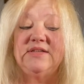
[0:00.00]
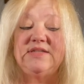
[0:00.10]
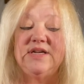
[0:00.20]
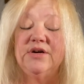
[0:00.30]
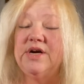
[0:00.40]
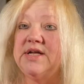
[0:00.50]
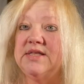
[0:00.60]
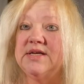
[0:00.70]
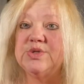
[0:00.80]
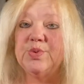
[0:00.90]
here in
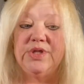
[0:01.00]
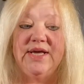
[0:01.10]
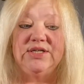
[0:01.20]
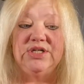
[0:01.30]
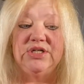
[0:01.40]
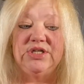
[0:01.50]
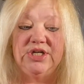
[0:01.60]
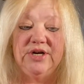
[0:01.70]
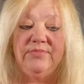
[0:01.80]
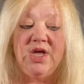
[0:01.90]
this
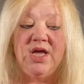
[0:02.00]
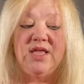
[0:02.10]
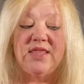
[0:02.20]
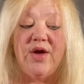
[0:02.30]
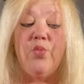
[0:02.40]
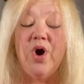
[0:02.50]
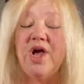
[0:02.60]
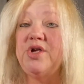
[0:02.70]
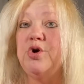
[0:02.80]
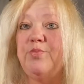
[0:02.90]
relationship. They
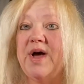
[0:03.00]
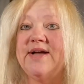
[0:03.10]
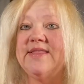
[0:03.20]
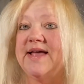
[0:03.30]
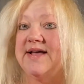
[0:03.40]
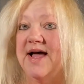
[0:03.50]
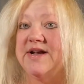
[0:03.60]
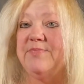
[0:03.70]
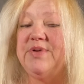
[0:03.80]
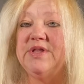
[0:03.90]
want you back. They
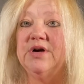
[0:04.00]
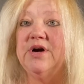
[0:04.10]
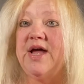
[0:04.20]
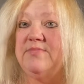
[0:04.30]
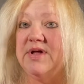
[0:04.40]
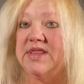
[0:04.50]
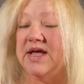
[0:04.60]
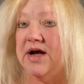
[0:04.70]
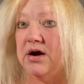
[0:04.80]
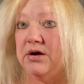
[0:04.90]
got up in their head, but
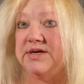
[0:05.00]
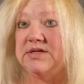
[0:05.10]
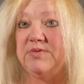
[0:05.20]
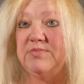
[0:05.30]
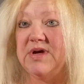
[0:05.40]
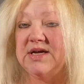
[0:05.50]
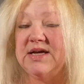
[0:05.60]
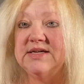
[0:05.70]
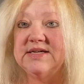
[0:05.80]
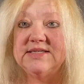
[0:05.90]
they are going to be
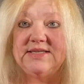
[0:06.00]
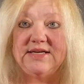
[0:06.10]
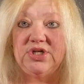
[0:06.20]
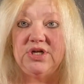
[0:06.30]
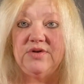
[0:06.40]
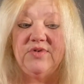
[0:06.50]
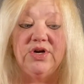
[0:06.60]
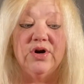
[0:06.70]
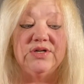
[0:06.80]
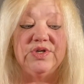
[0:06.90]
making a decision in
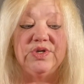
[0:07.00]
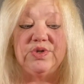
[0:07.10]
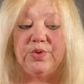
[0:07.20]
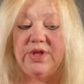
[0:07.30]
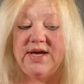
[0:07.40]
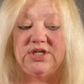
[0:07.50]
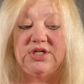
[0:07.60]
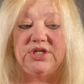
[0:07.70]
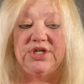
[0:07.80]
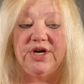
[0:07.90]
regards to this
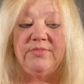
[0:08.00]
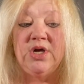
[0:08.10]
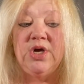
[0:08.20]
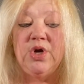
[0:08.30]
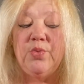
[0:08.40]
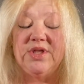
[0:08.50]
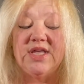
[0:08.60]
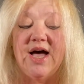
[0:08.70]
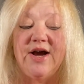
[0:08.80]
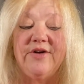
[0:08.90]
relationship with
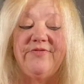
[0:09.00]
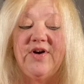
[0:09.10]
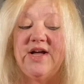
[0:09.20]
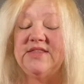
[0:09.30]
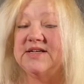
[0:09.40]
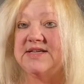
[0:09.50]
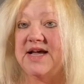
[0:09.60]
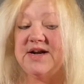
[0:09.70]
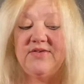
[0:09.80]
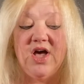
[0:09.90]
the Hierophant, the
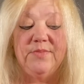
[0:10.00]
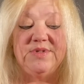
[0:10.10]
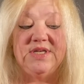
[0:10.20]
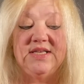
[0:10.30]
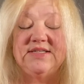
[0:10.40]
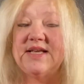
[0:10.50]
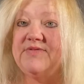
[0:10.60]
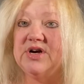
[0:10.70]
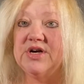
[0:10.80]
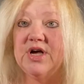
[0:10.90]
Ten of Cups, and the
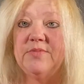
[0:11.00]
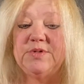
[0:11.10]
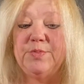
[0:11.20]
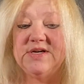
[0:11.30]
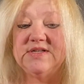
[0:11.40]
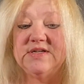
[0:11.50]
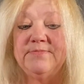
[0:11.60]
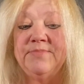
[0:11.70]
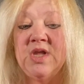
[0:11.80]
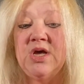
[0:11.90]
Seven of Cups present.
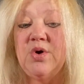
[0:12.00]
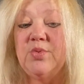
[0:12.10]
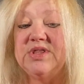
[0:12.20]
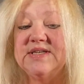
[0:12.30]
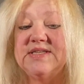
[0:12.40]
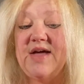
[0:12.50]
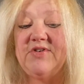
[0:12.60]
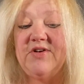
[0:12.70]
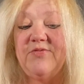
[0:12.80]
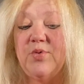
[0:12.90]
With the
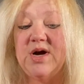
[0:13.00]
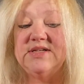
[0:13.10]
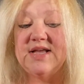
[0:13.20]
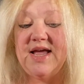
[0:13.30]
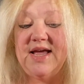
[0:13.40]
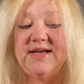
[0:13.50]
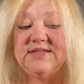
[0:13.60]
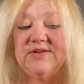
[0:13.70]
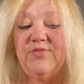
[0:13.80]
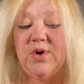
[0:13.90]
Seven of Wands, the
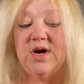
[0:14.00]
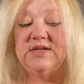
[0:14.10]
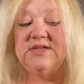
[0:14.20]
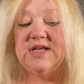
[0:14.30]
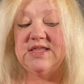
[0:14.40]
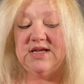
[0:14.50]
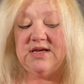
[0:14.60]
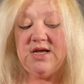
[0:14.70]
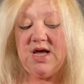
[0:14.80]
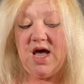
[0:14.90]
Ace of Wands, and the
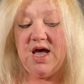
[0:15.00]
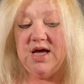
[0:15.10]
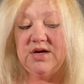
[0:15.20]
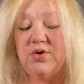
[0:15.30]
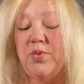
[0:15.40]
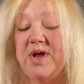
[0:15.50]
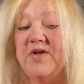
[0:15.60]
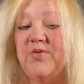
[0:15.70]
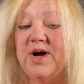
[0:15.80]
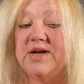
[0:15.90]
uh, Queen
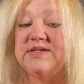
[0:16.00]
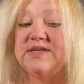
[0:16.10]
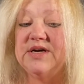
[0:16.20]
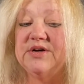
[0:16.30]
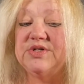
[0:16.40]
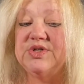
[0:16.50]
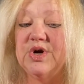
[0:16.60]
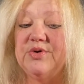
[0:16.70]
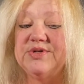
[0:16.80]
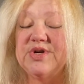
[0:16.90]
of Wands here.
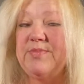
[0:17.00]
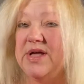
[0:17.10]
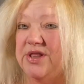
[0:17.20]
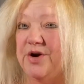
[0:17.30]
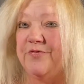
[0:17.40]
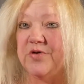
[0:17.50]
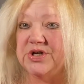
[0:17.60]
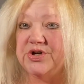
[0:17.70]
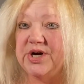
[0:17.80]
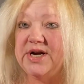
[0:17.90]
So it's going to be a little
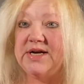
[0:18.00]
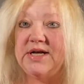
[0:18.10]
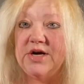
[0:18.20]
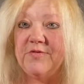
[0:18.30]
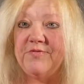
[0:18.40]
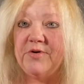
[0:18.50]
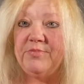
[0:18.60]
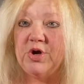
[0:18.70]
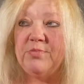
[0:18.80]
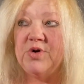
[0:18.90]
frustrating to hear from
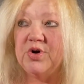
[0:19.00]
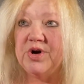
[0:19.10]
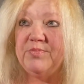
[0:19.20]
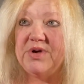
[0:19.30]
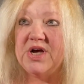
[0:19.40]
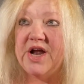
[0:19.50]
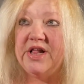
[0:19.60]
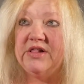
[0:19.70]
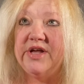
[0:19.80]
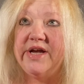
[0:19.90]
them. They're going to be kind
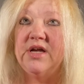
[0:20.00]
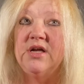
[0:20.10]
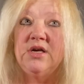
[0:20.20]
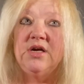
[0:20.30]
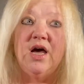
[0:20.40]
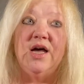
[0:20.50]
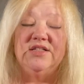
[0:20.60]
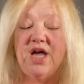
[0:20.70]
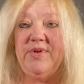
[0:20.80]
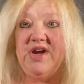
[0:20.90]
of like, uh,
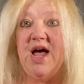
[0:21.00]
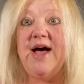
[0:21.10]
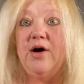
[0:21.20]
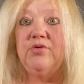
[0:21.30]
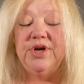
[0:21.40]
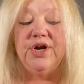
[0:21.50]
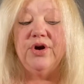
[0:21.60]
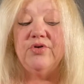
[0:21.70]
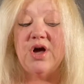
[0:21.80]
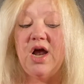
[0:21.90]
tell me now, you
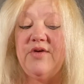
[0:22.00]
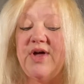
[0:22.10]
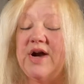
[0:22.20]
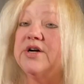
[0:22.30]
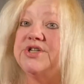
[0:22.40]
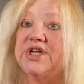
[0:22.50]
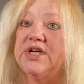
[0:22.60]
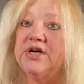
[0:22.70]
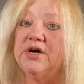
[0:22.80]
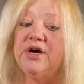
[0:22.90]
know, kind of energy
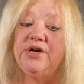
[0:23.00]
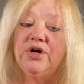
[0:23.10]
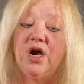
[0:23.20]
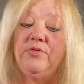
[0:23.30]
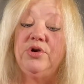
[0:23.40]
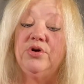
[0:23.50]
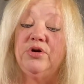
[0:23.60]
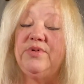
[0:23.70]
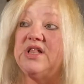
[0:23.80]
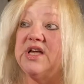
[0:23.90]
here. And you're, kind of, you're
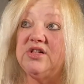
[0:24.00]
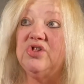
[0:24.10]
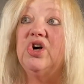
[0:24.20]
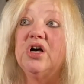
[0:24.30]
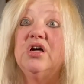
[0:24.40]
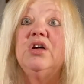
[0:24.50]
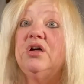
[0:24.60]
going to be like, look,